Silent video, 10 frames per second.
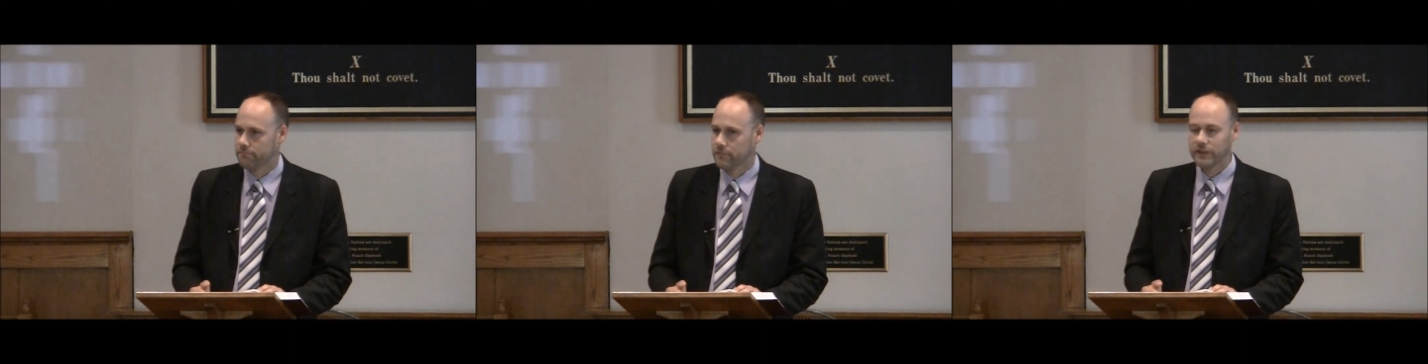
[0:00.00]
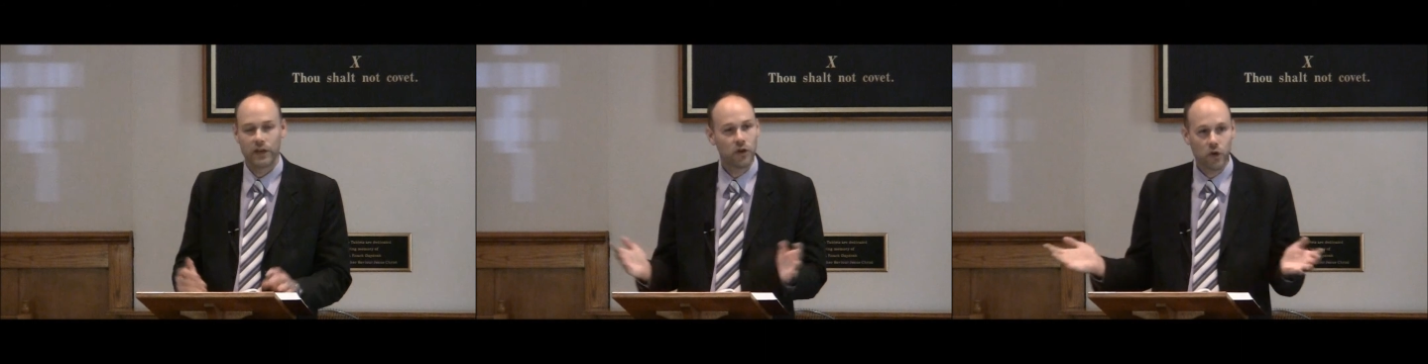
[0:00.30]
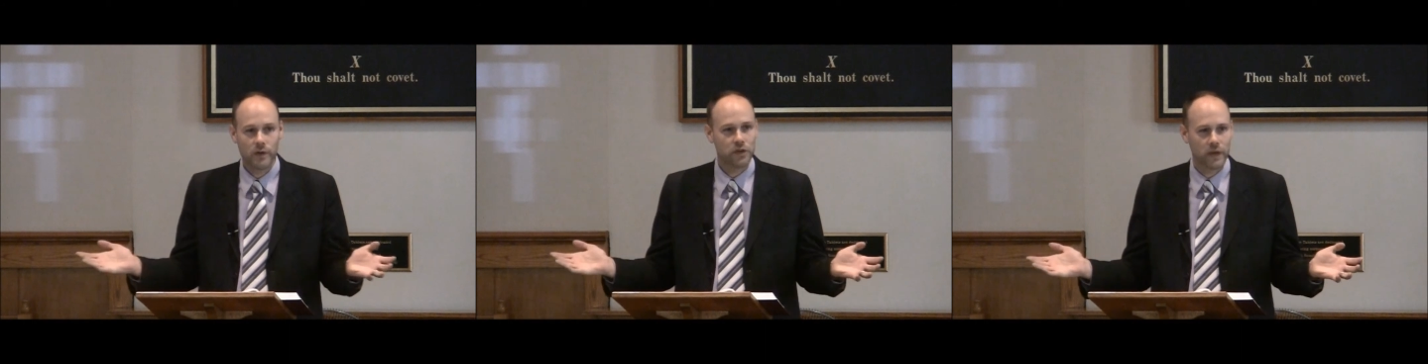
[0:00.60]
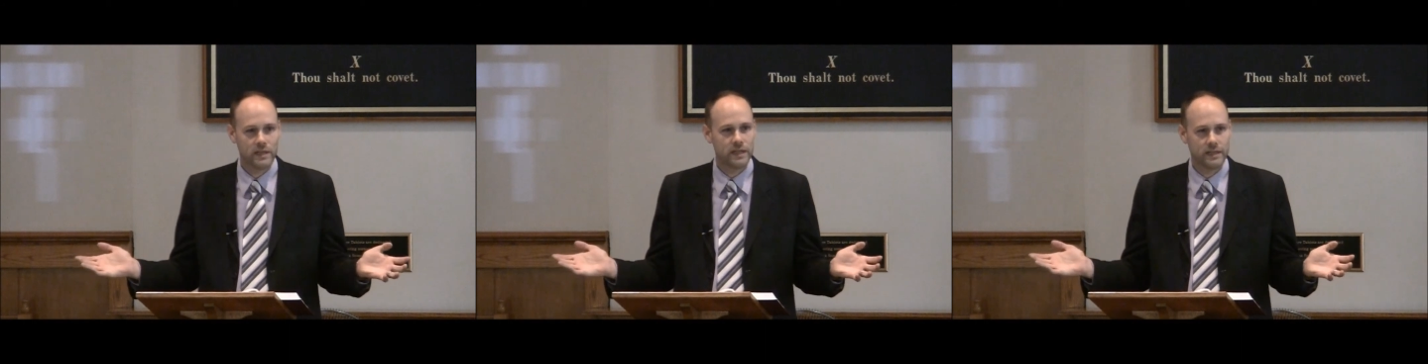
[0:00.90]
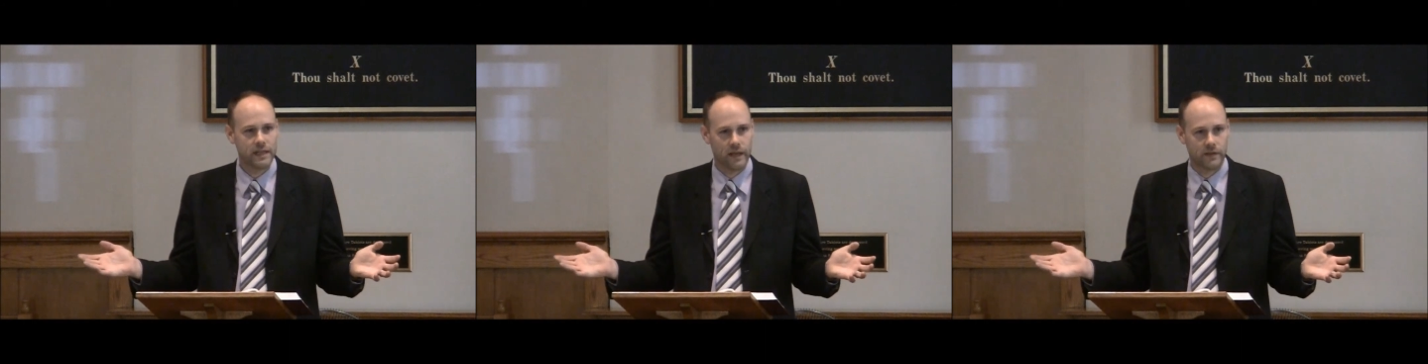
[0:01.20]
Now, they don't go into great
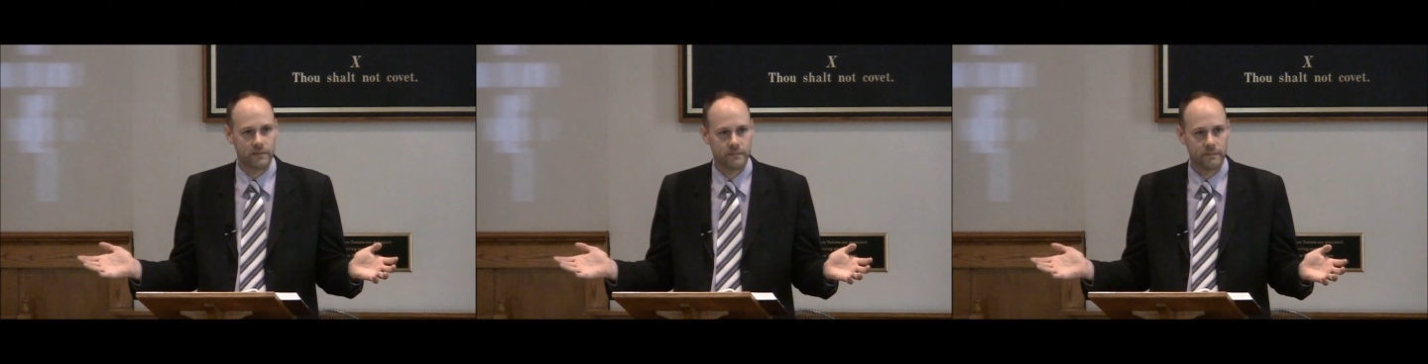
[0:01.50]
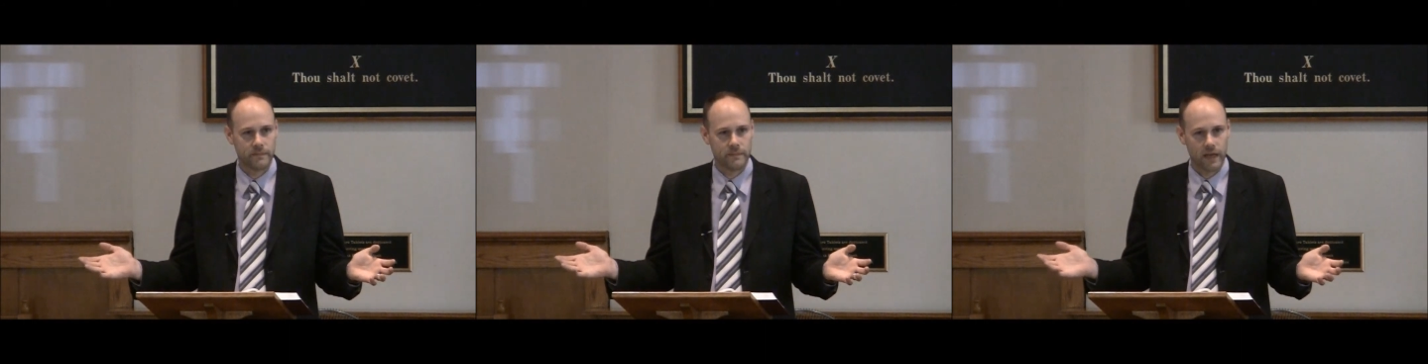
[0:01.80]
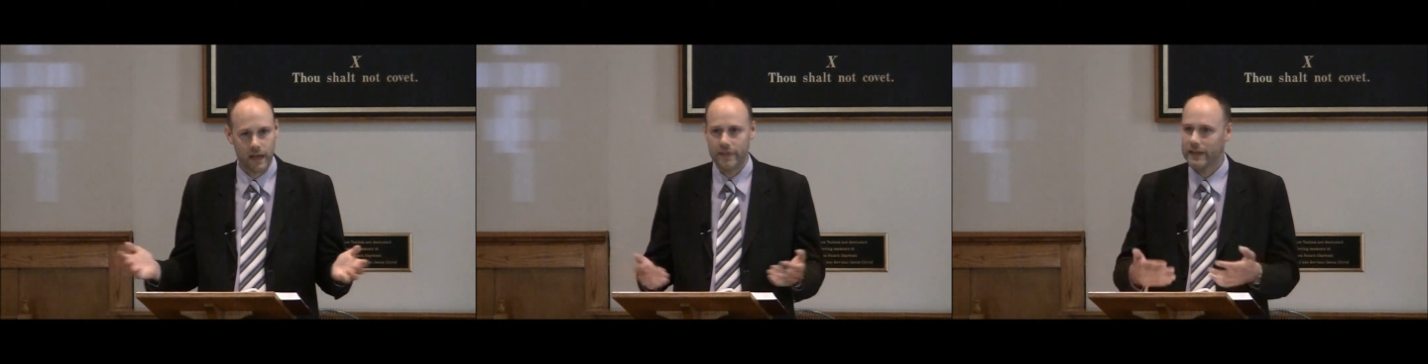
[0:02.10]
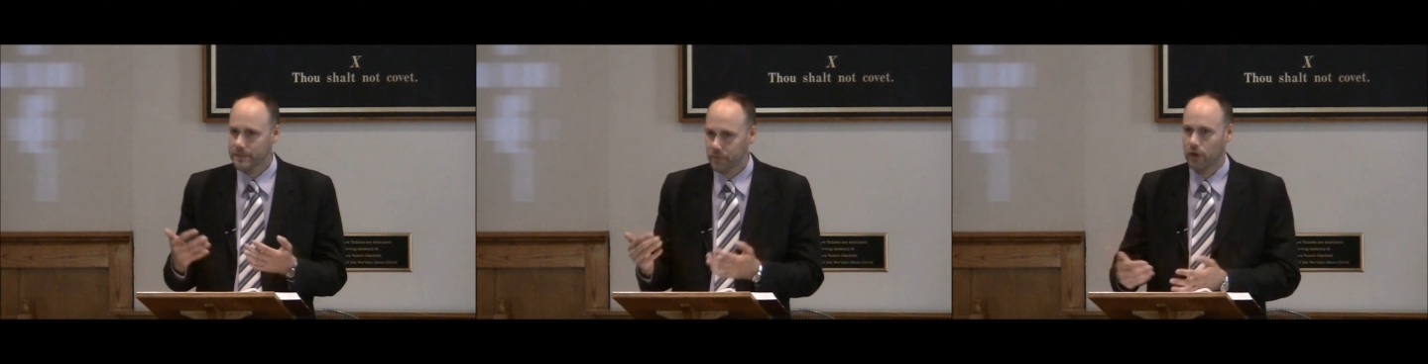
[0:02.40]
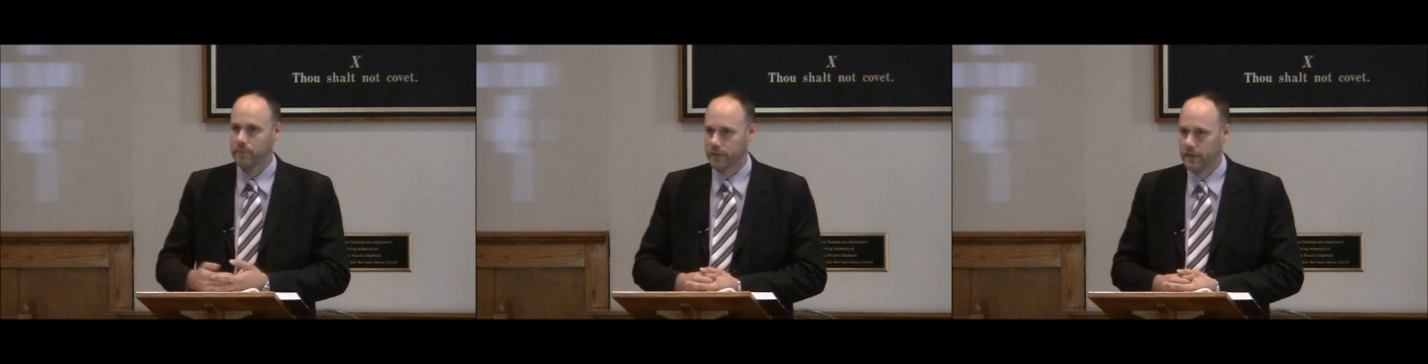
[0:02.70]
detail, and that's
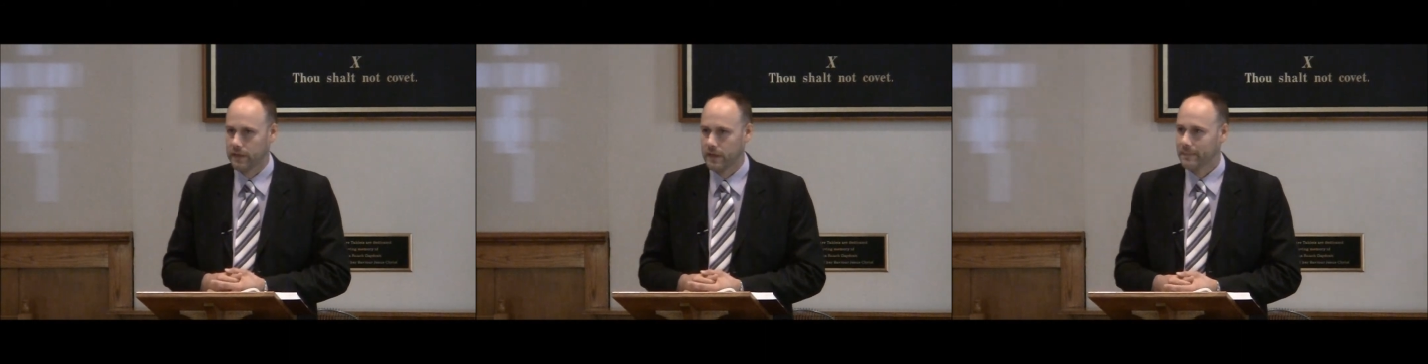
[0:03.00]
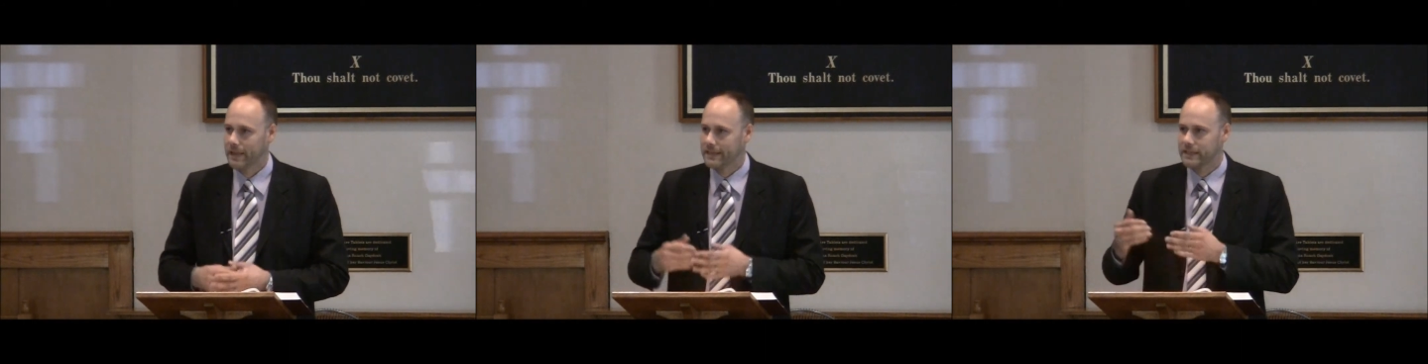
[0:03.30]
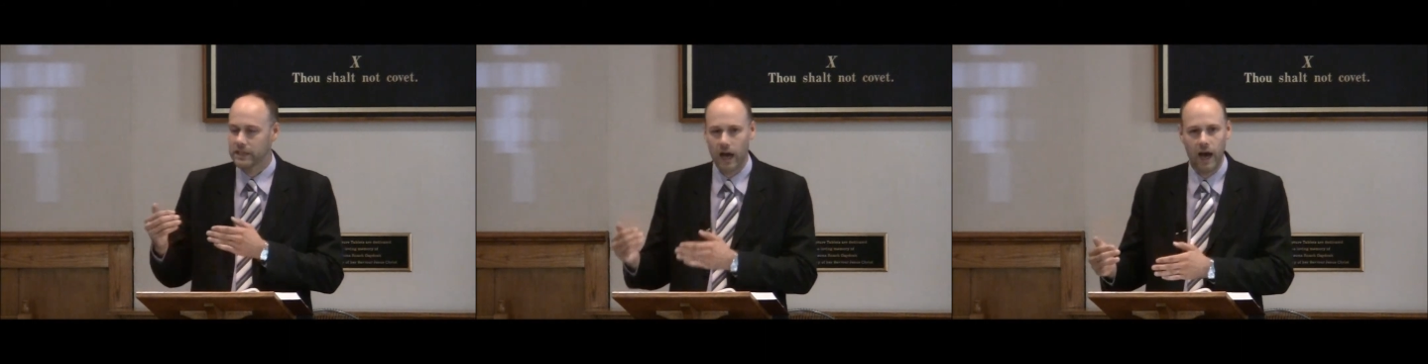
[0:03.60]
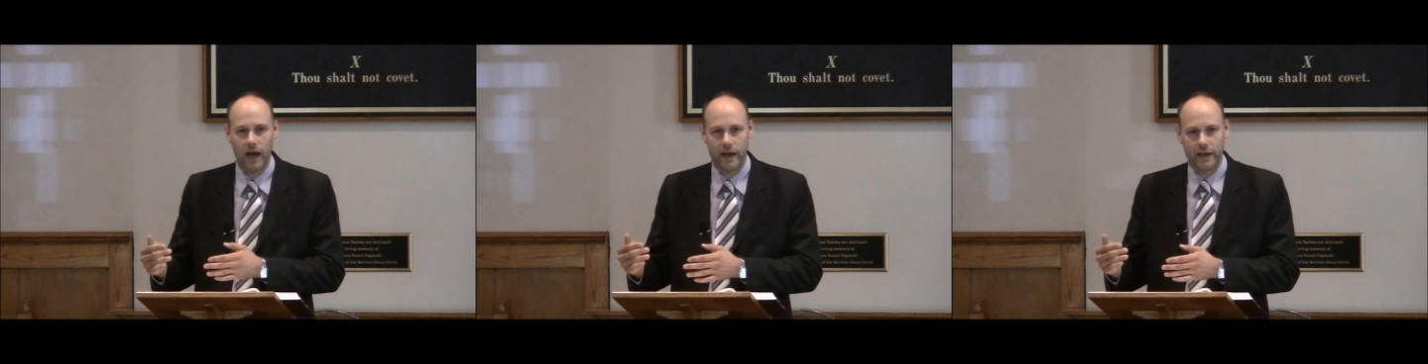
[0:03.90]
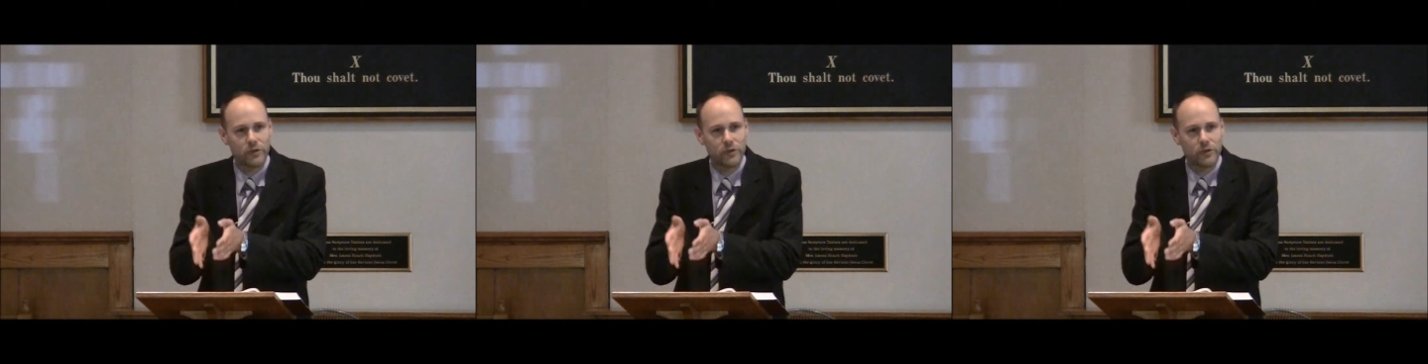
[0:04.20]
appropriate, because it's
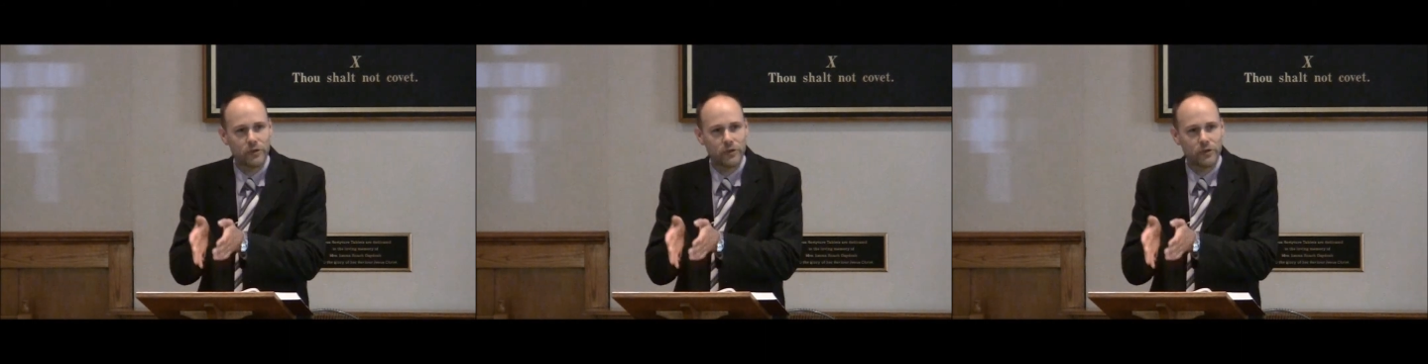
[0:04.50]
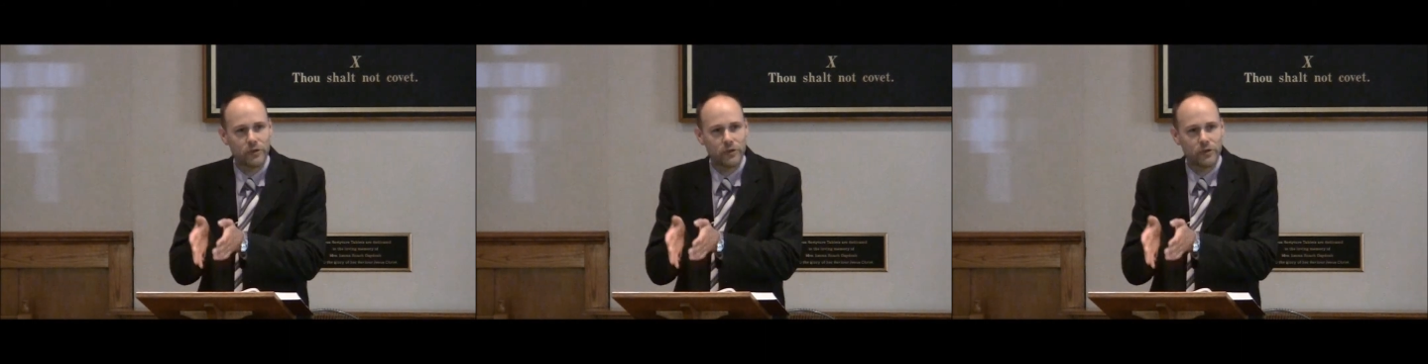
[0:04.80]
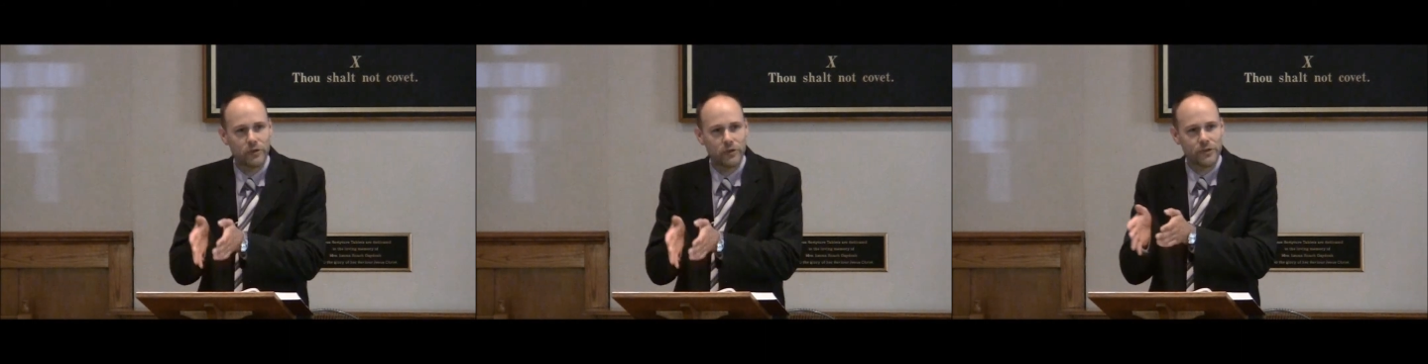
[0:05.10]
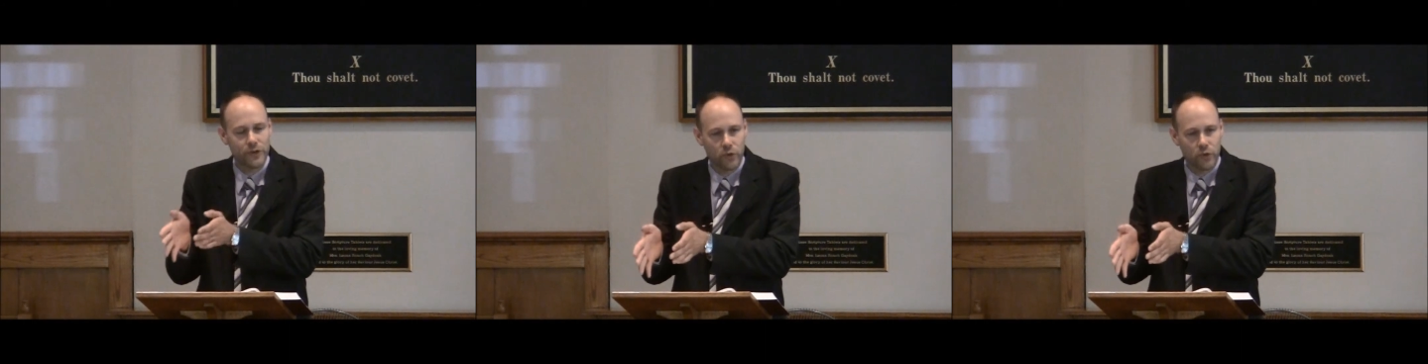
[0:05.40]
God who makes a person a